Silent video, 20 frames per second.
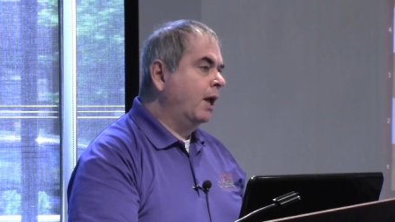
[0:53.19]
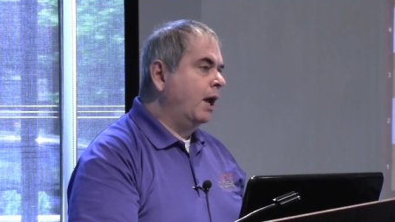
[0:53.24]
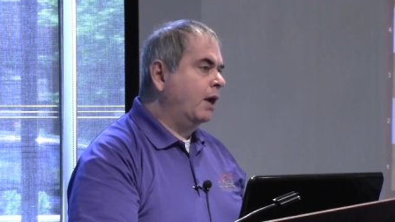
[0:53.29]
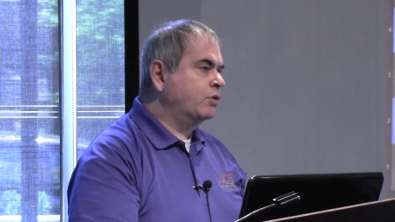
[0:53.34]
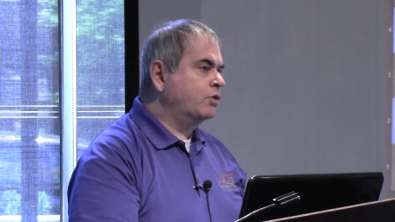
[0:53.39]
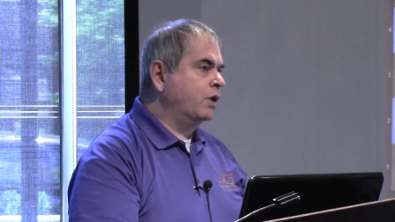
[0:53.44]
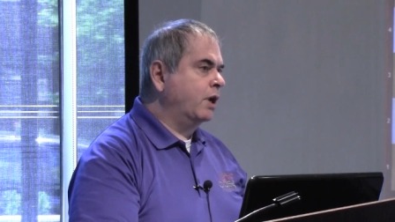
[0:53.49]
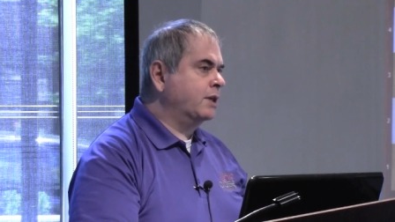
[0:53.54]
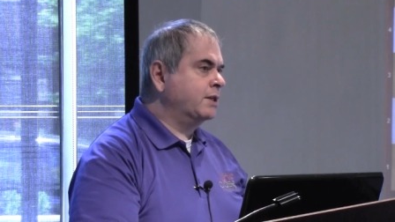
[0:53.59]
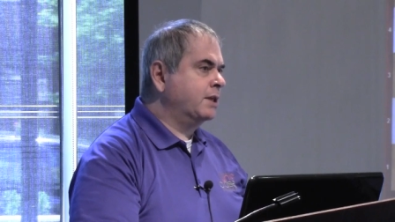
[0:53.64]
how
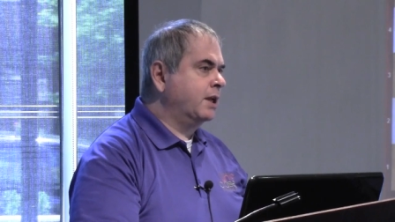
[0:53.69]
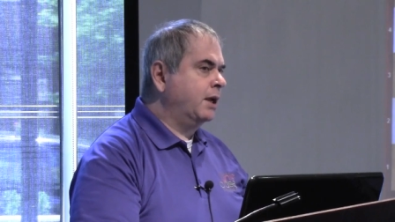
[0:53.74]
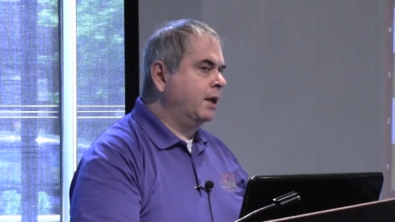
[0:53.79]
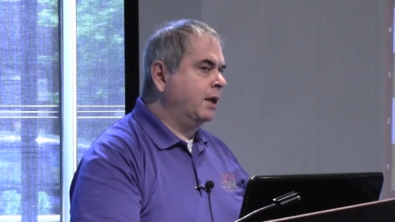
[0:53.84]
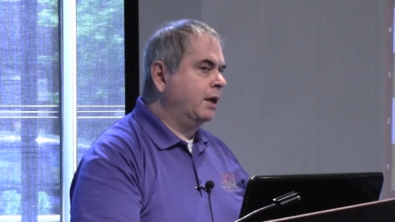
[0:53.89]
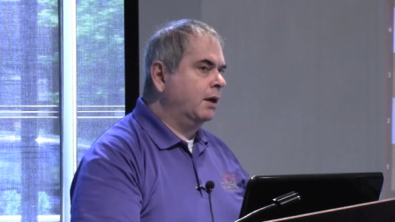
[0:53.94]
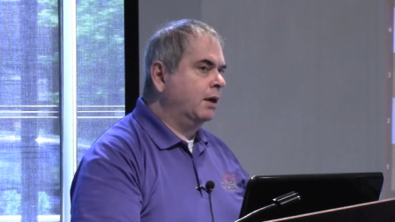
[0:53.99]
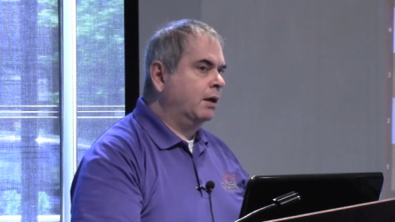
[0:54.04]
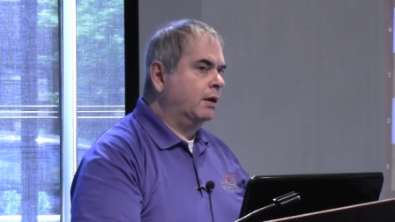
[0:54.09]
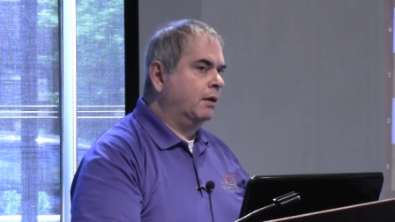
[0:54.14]
should I
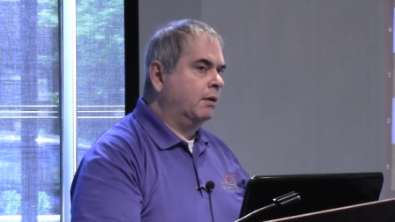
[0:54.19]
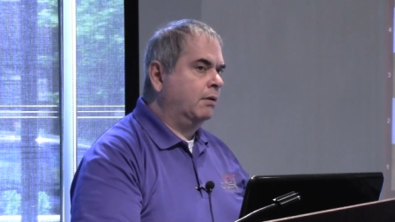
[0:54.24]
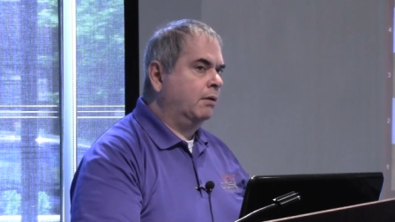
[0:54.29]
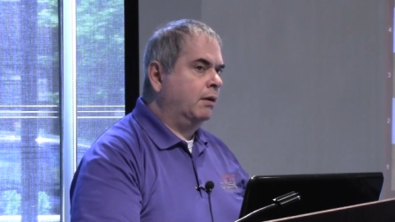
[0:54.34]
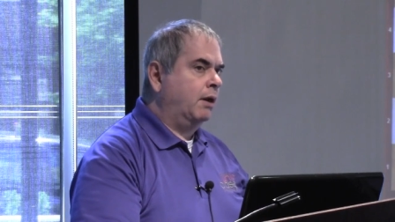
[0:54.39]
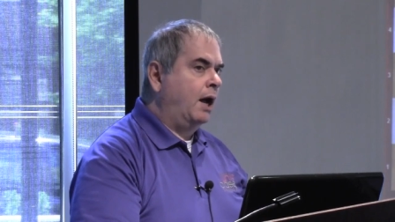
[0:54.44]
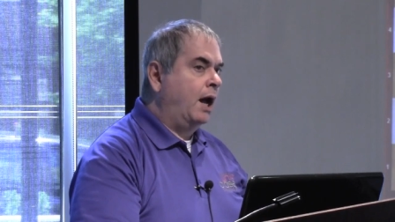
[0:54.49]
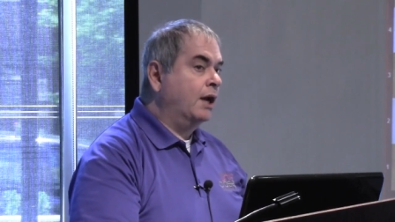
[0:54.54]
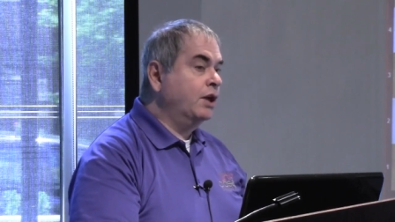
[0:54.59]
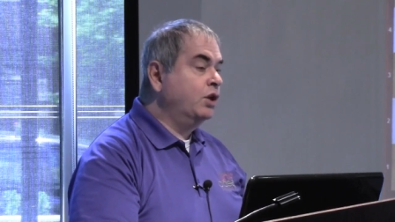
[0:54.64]
say,
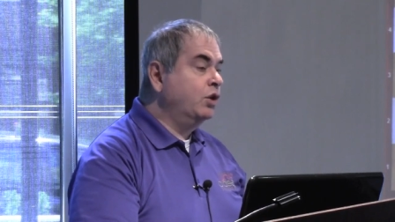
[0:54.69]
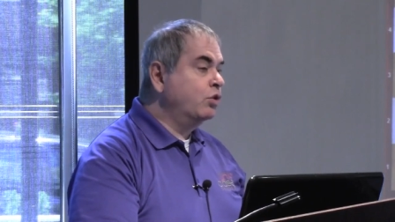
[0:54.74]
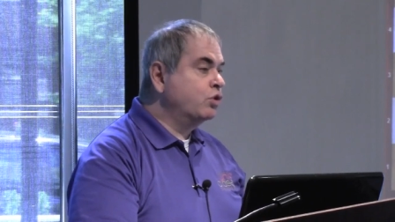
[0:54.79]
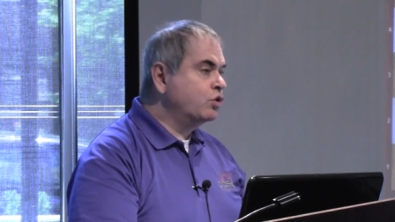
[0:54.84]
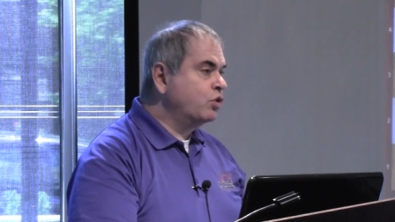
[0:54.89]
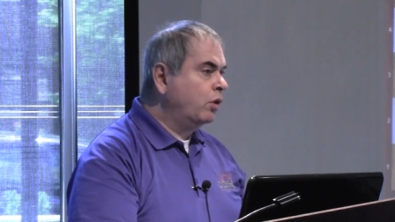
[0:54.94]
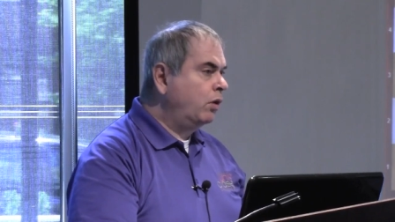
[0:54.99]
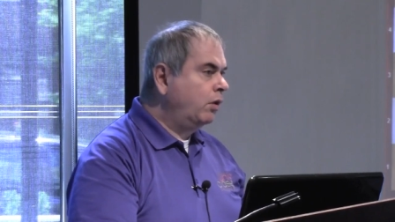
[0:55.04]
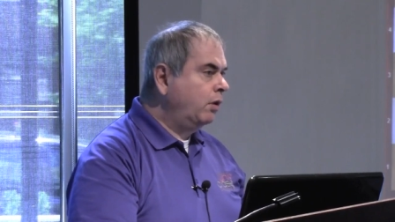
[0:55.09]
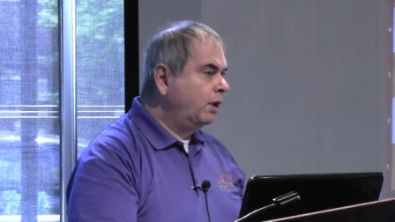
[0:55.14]

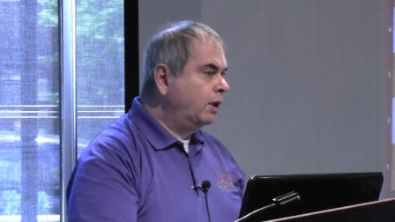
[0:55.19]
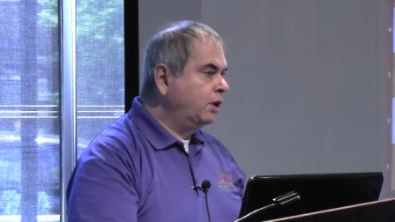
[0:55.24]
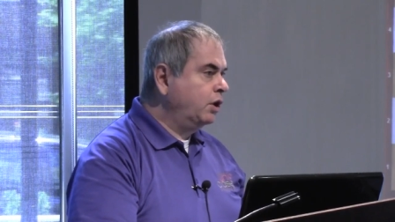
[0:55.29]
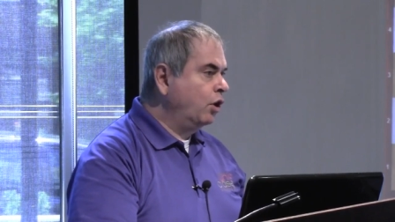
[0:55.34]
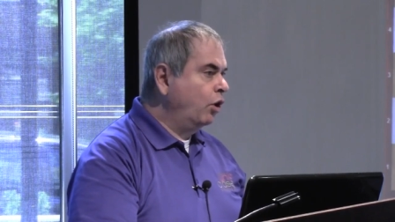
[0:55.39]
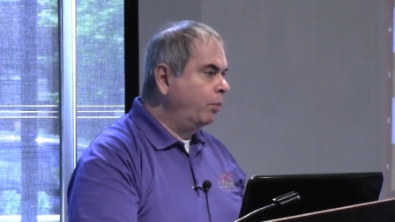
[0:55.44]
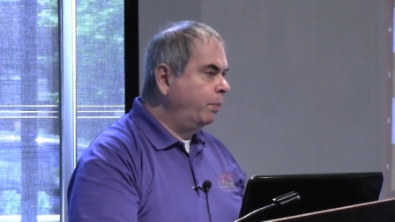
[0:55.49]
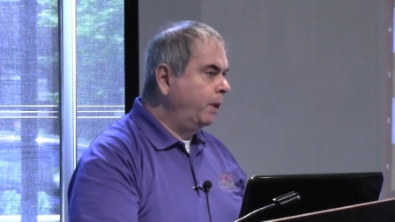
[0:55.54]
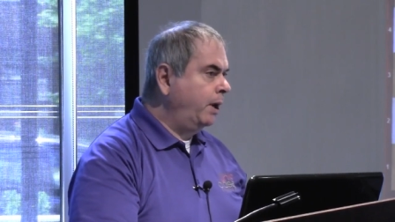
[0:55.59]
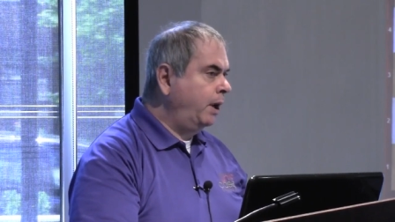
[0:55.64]
unusual in
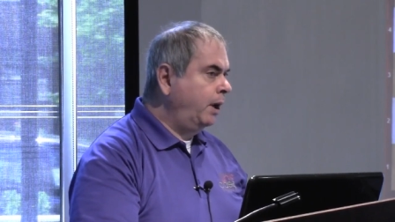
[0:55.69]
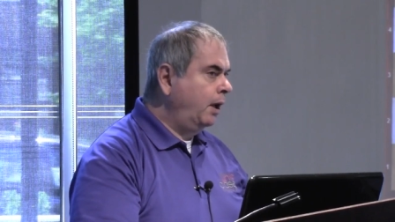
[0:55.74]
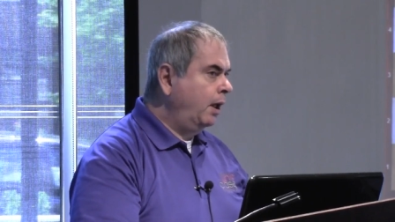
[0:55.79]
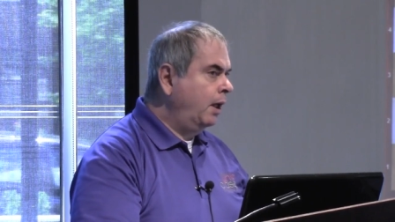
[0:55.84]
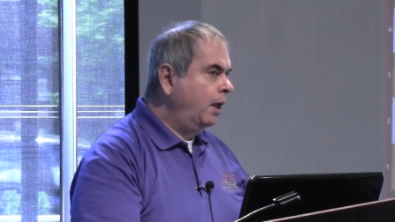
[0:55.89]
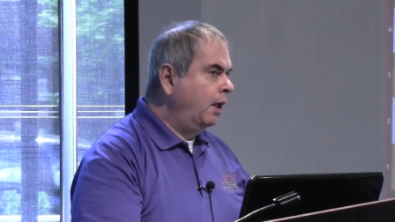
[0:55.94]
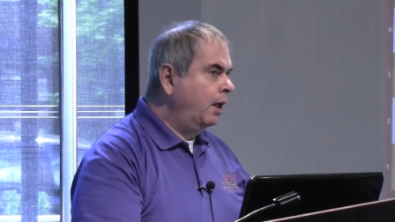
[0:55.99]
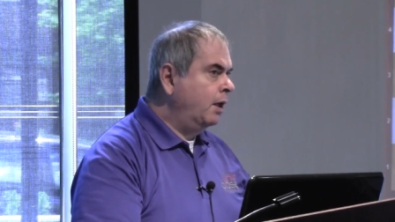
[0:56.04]
the opening.